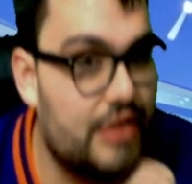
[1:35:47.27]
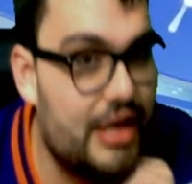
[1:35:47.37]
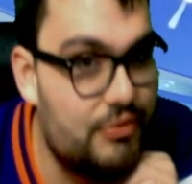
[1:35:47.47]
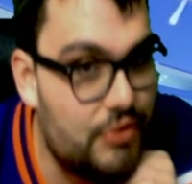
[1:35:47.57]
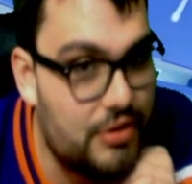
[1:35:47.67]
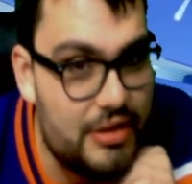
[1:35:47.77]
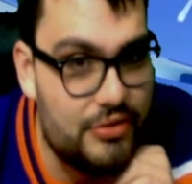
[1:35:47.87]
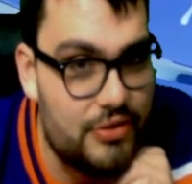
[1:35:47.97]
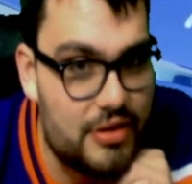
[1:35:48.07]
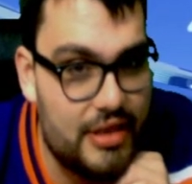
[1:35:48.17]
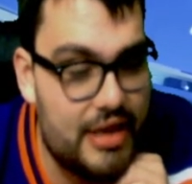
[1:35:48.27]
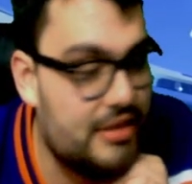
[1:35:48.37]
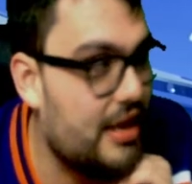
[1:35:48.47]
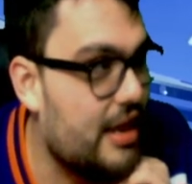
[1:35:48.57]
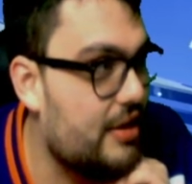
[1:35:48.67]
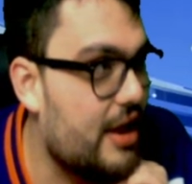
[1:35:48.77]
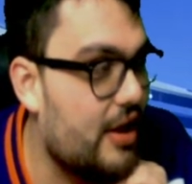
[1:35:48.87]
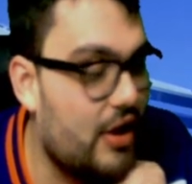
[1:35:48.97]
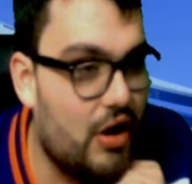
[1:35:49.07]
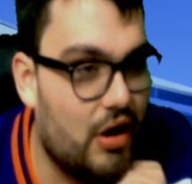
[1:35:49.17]
It really looked like the.
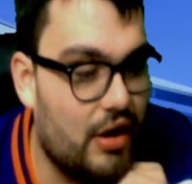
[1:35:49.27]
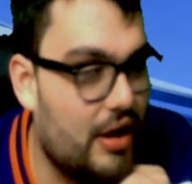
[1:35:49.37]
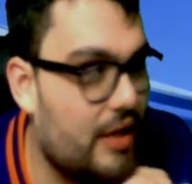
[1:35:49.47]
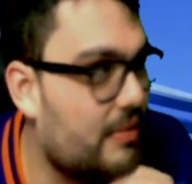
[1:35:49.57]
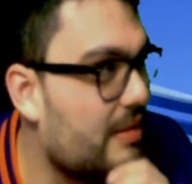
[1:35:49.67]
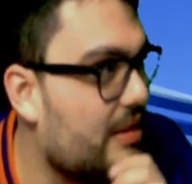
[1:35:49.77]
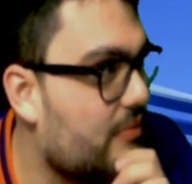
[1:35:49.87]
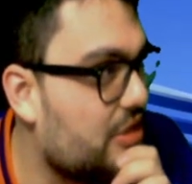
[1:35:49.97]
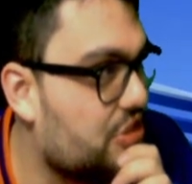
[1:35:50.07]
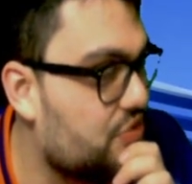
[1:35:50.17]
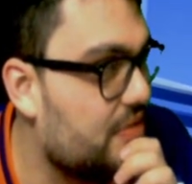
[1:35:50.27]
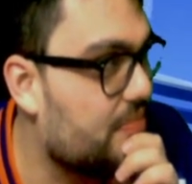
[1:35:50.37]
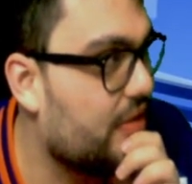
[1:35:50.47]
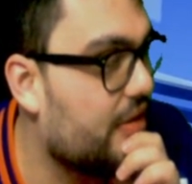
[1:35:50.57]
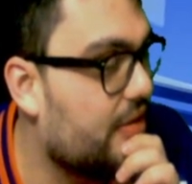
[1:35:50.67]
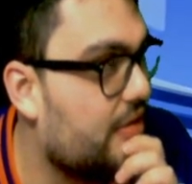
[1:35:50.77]
I'm gonna watch this replay.